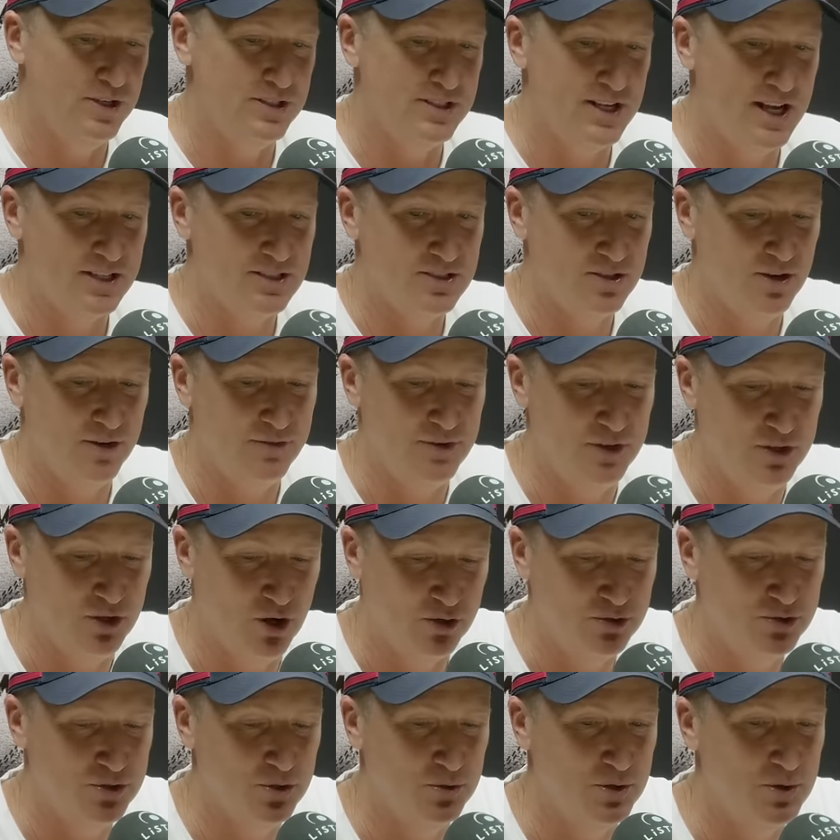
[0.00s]
noise outside if you're
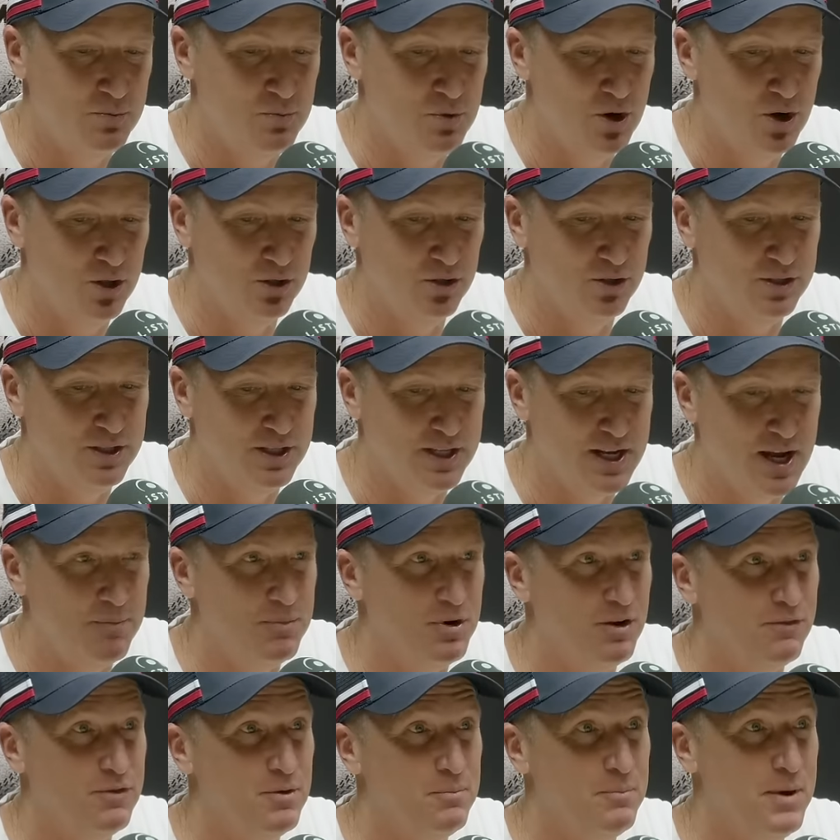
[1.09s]
not doing well or you're
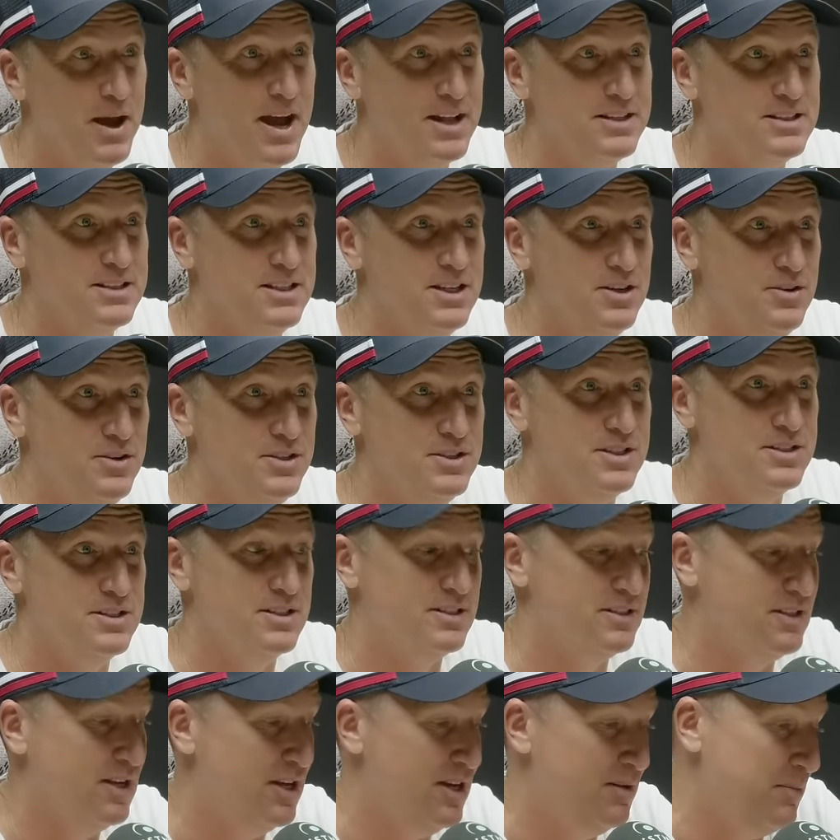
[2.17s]
coming off a bad series as
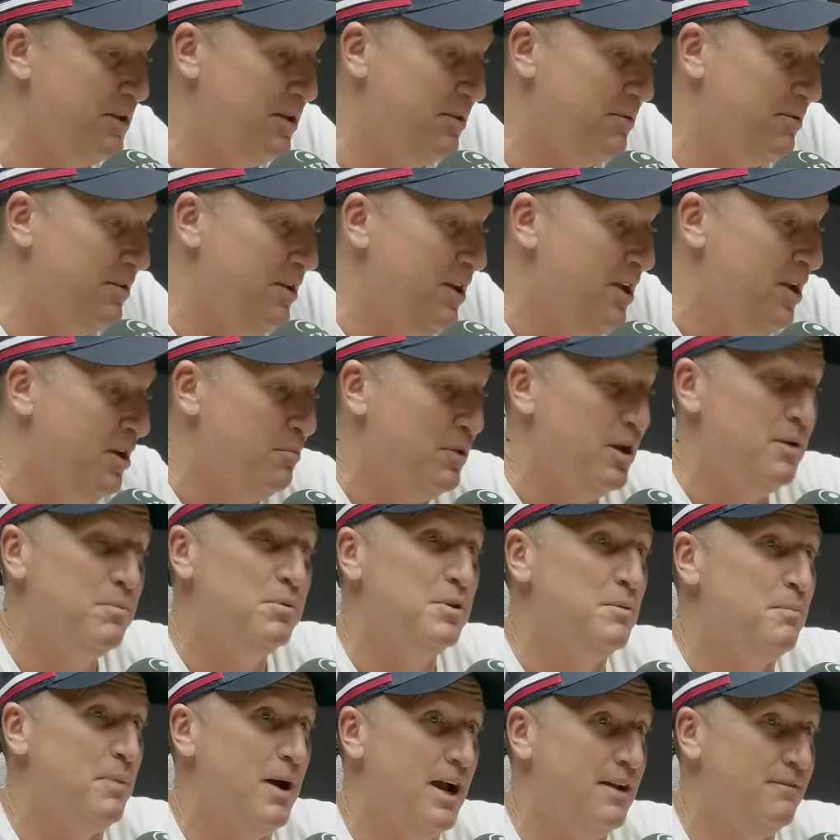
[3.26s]
a team. That
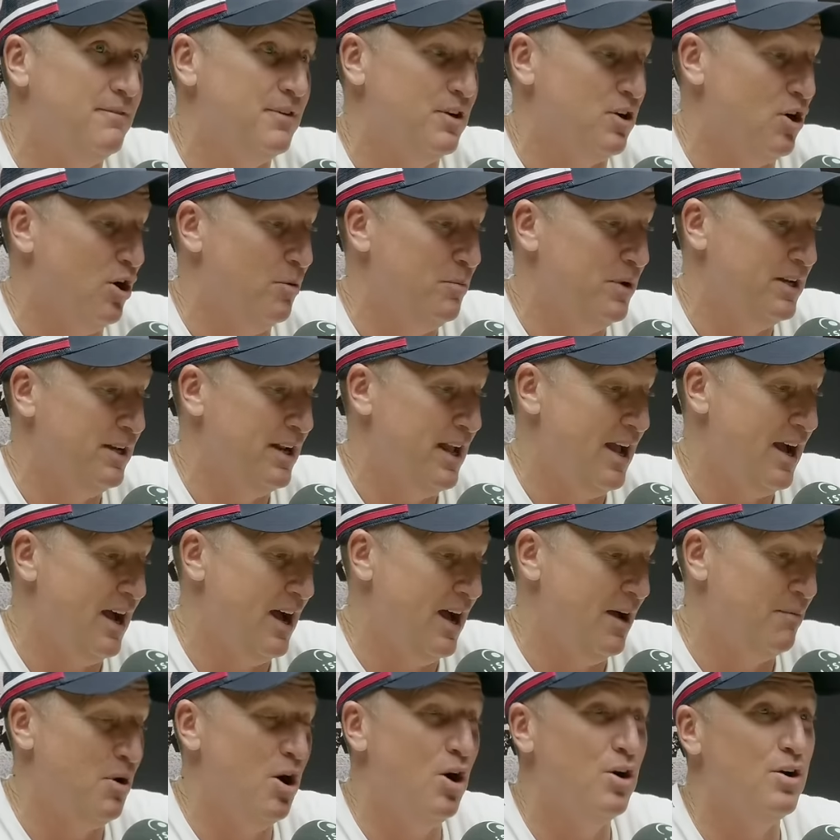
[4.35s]
people are paid for comment.
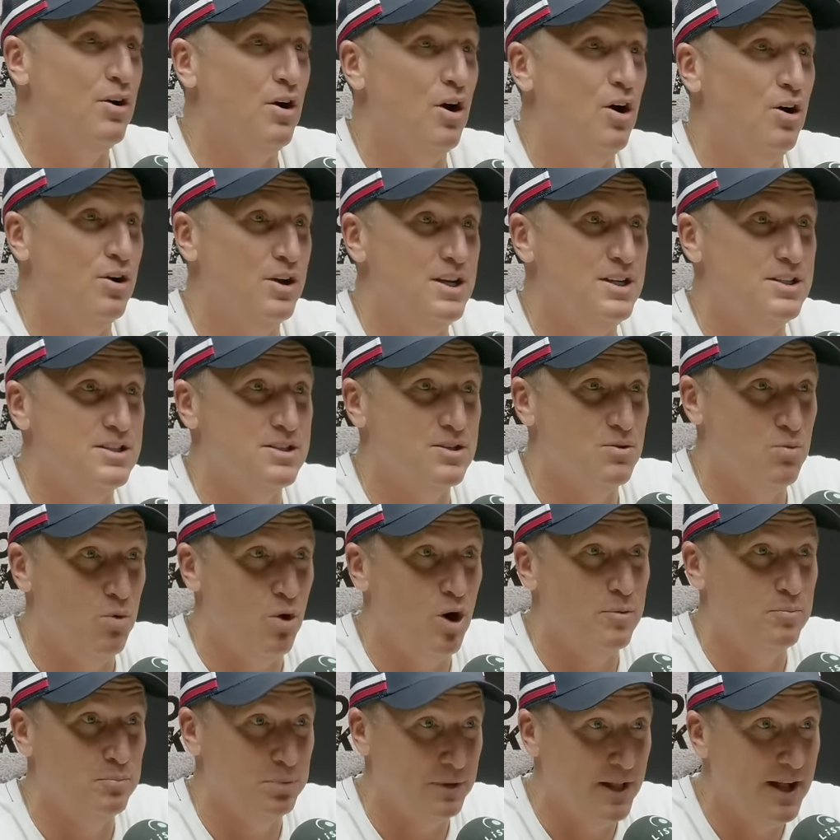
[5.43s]
Um, Hog, Hoggy's
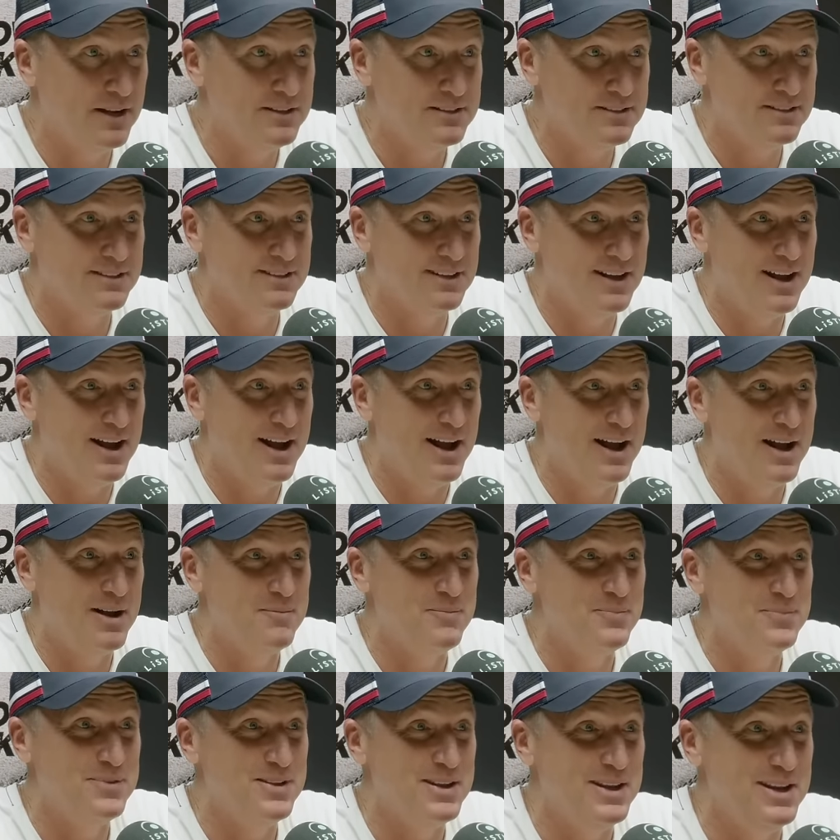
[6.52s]
quite blunt
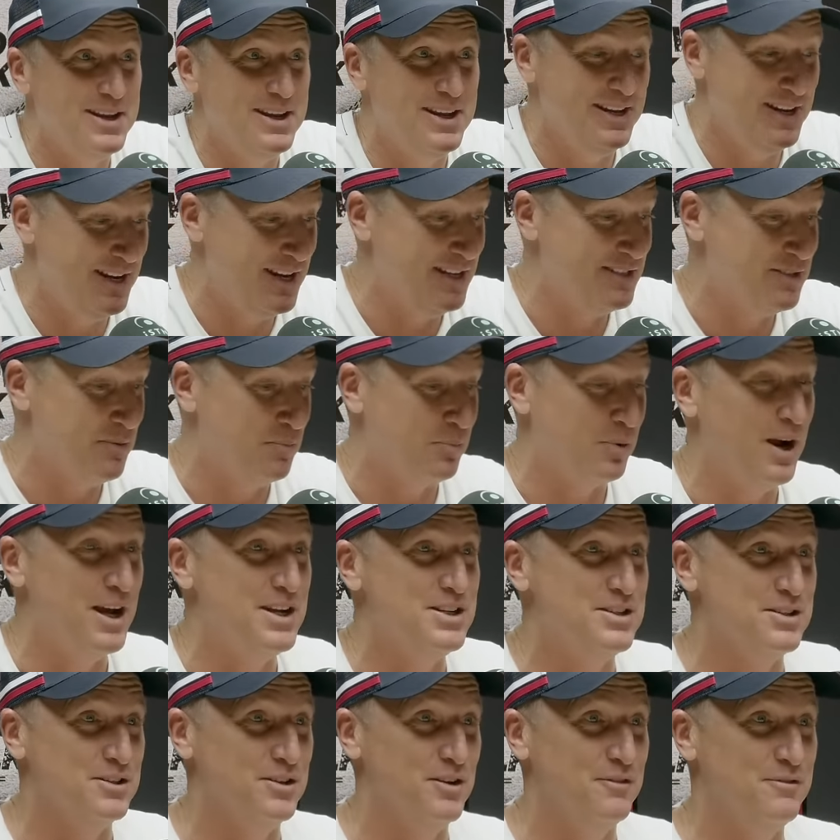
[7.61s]
um, in, in his
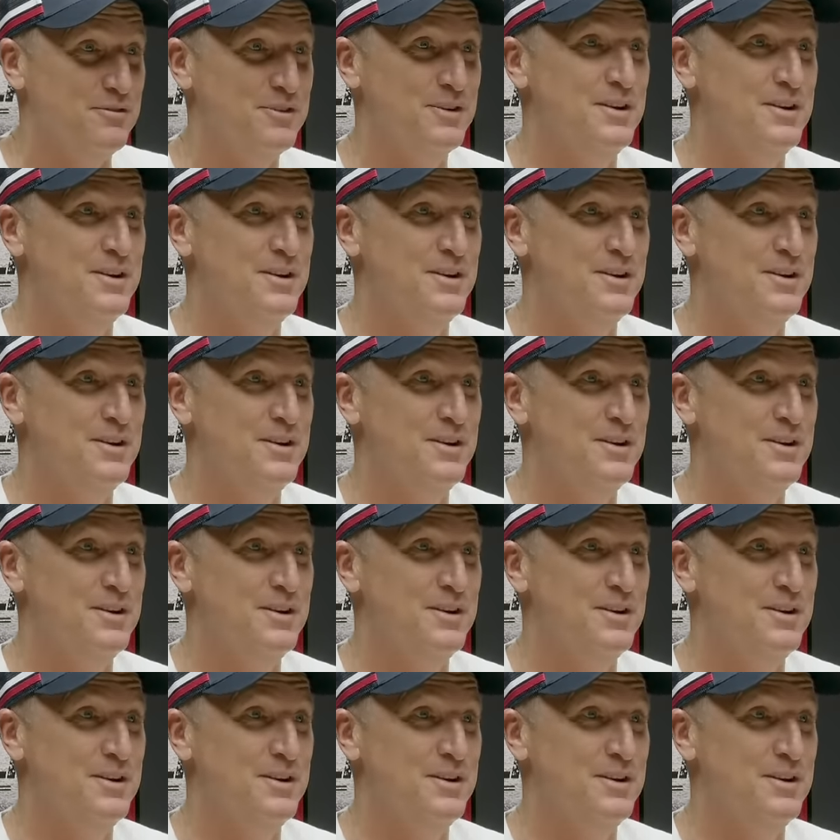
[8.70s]
appraisal